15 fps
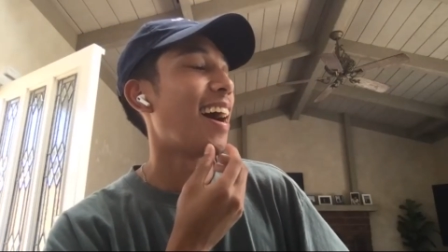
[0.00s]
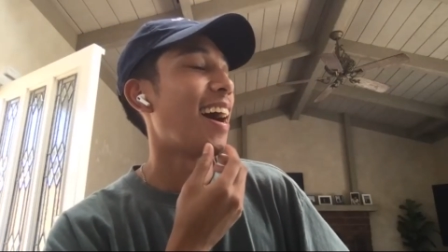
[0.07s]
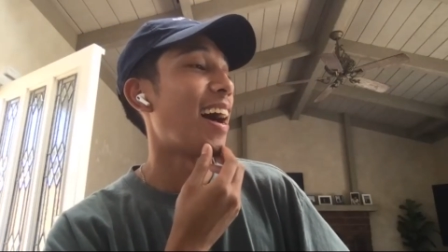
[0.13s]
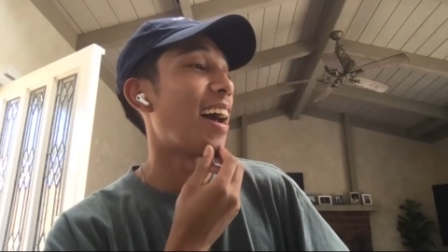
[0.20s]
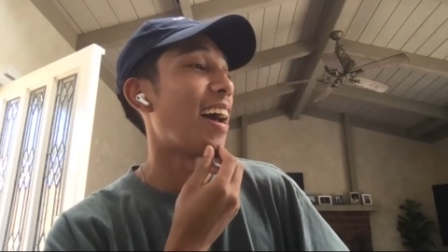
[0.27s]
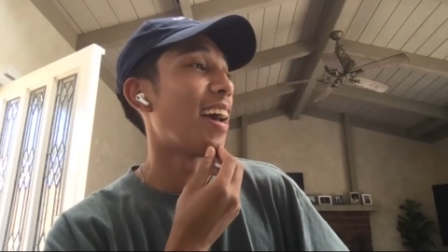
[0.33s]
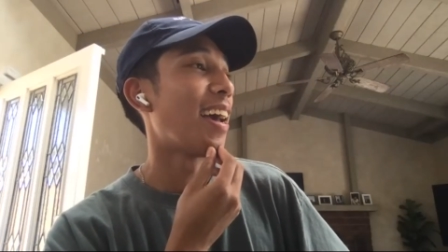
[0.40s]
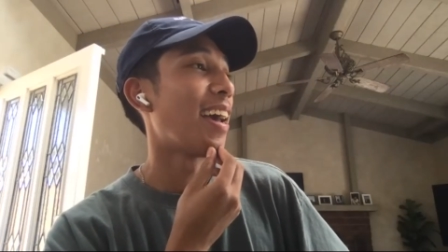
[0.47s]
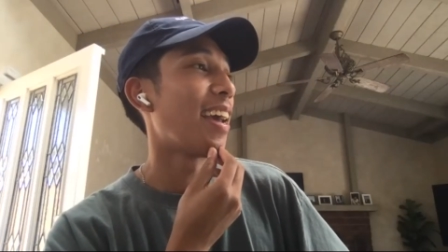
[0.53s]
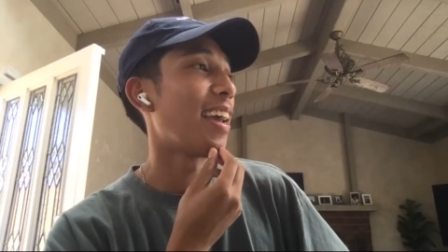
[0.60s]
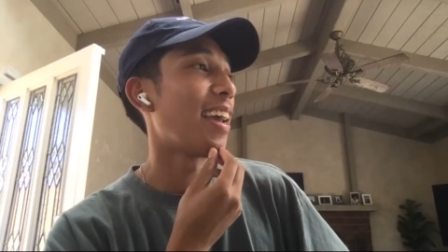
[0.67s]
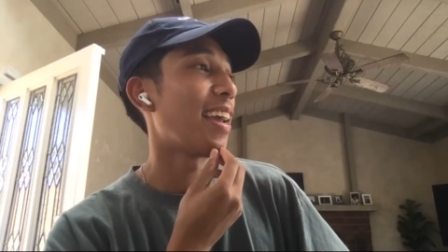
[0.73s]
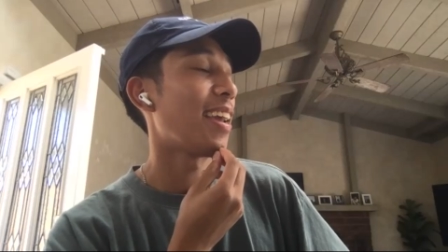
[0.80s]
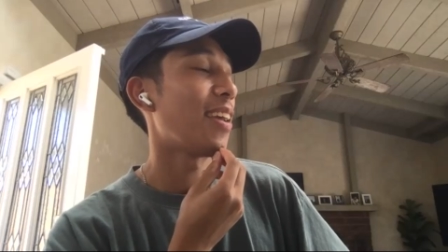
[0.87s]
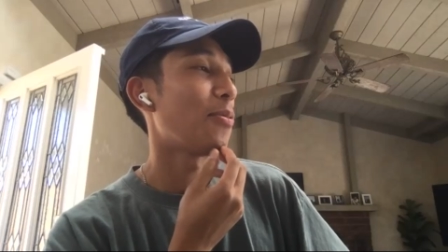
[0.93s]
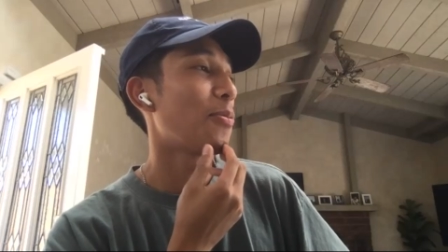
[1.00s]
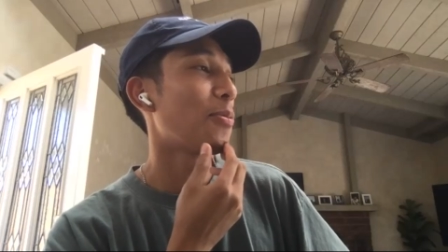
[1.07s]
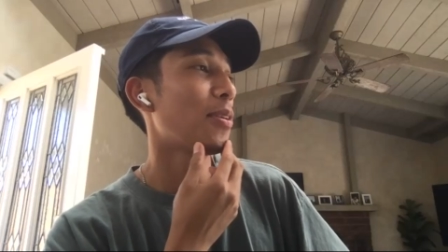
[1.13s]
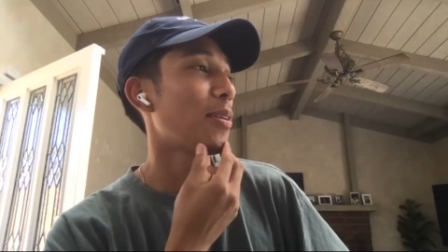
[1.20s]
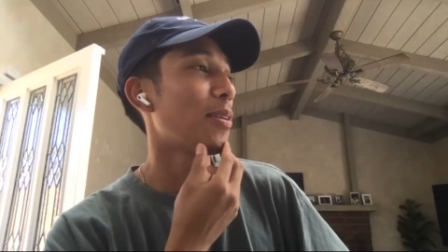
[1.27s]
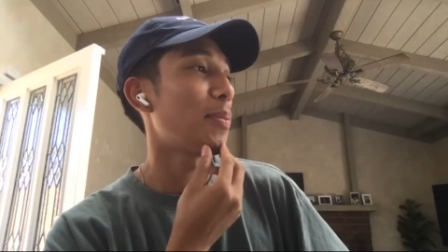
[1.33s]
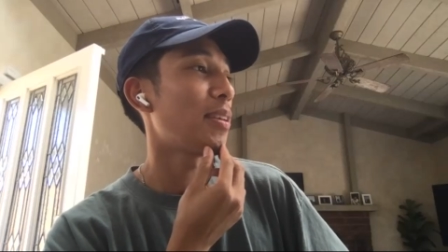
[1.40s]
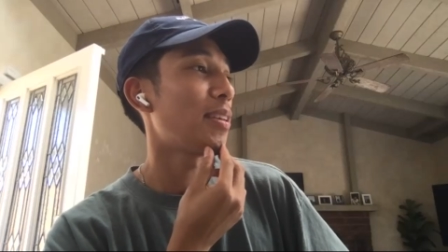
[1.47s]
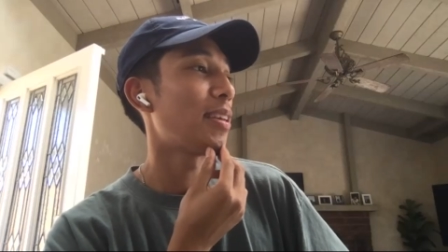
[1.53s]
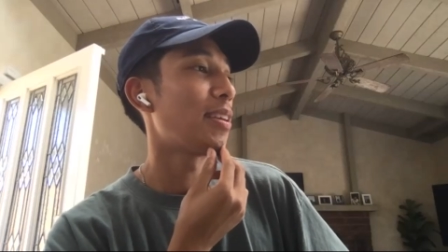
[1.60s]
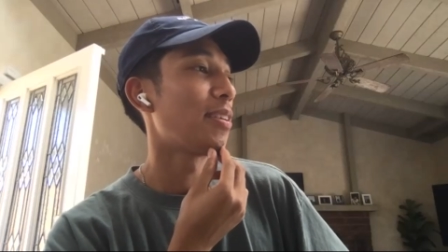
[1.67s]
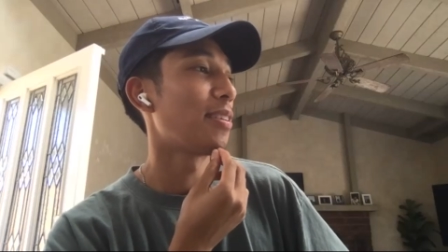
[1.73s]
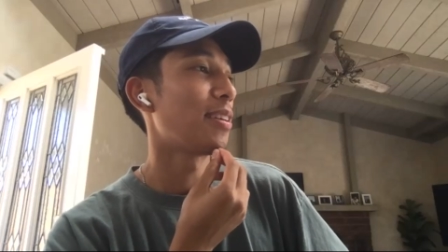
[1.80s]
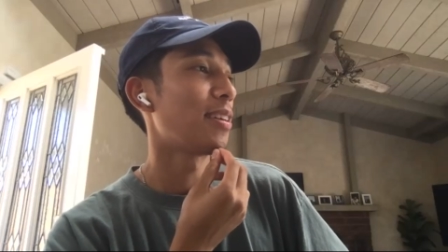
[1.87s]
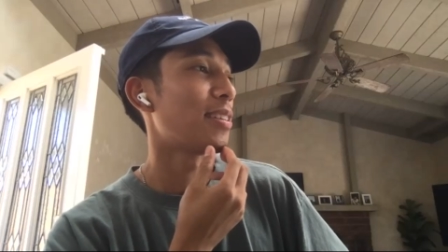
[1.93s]
I would be
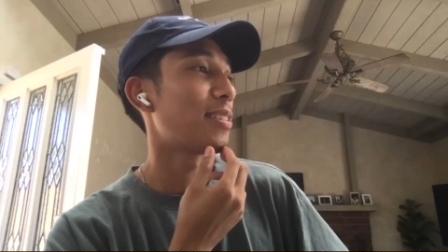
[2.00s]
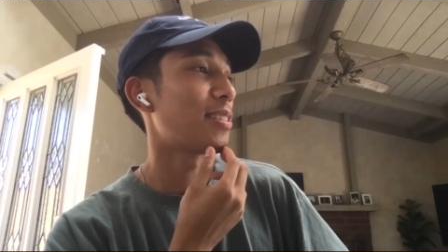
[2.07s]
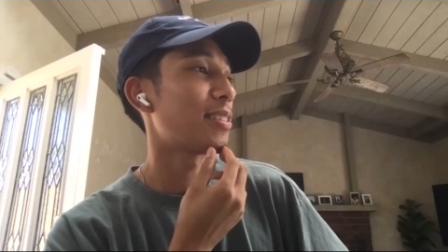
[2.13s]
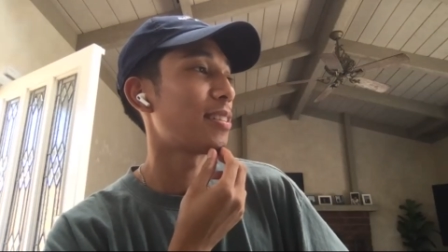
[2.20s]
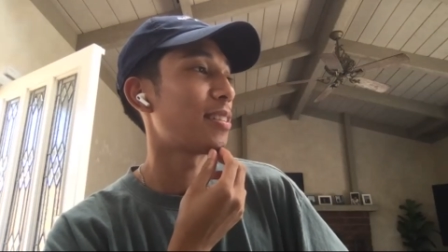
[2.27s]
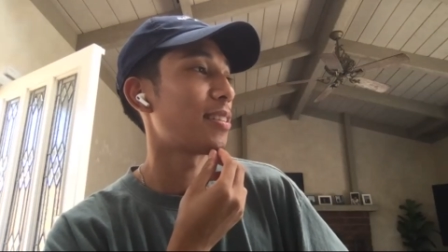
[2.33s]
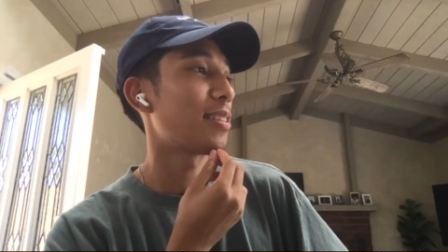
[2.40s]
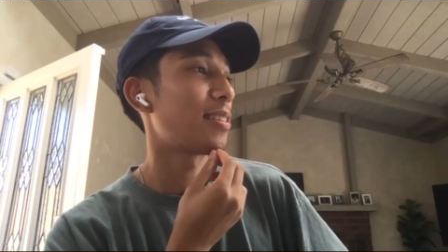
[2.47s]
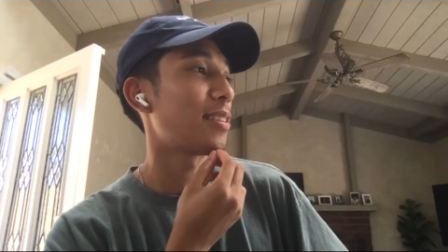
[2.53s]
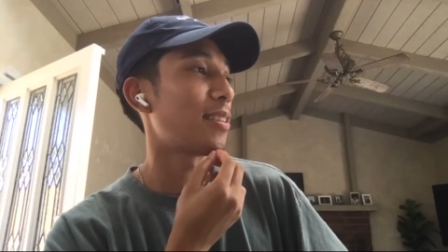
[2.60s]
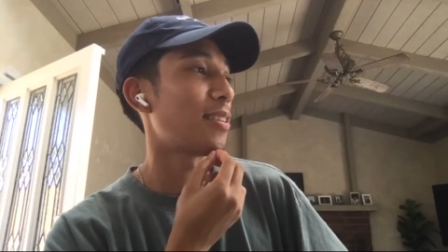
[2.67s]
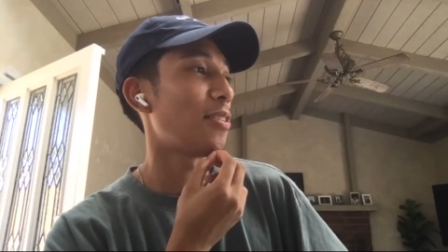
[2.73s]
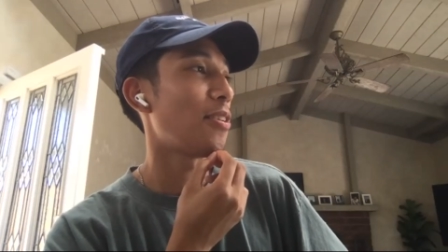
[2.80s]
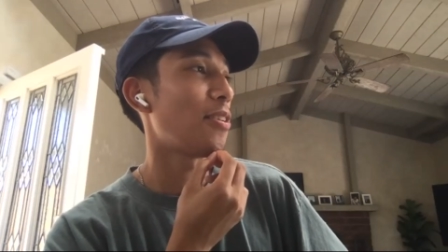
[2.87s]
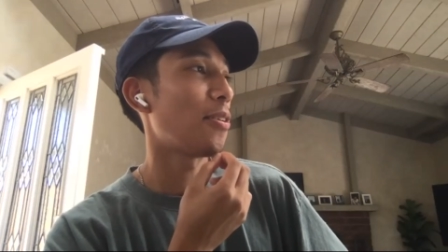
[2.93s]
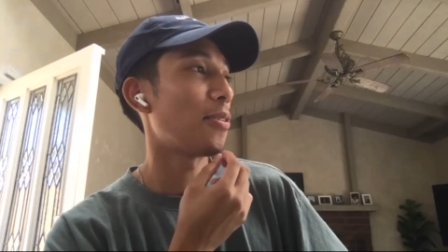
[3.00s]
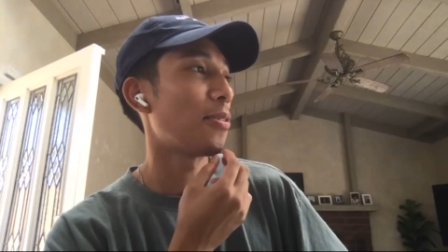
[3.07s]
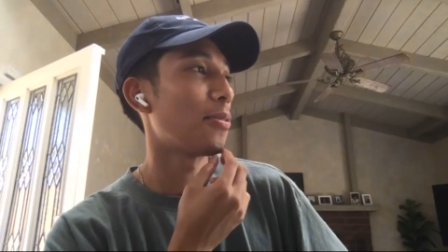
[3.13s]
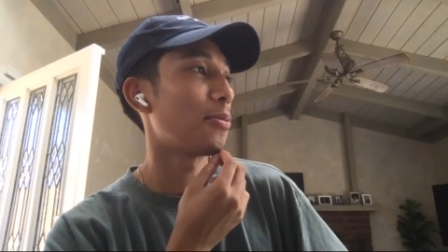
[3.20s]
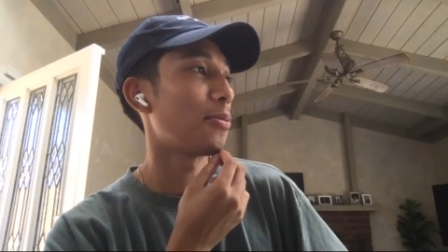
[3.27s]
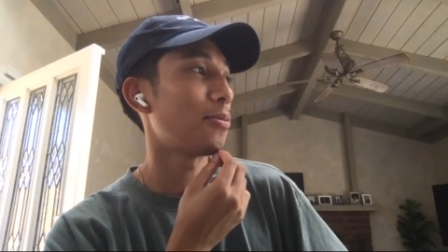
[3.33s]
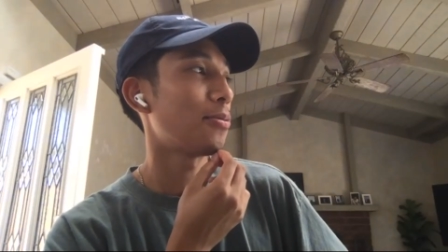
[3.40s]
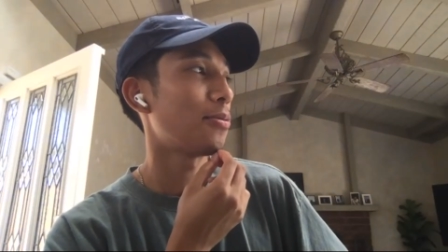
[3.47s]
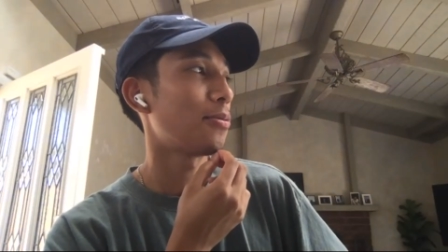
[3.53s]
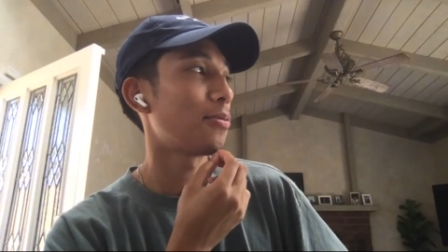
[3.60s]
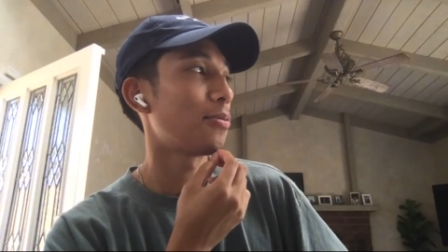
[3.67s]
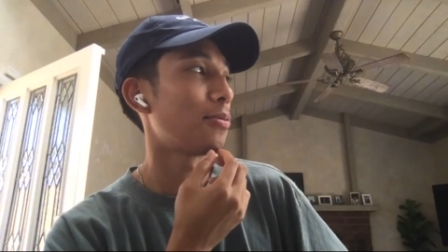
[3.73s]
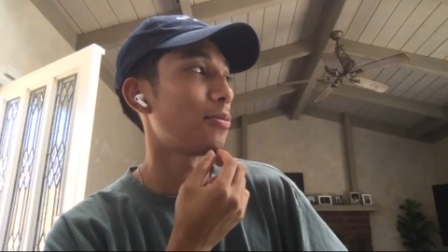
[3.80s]
curious to know.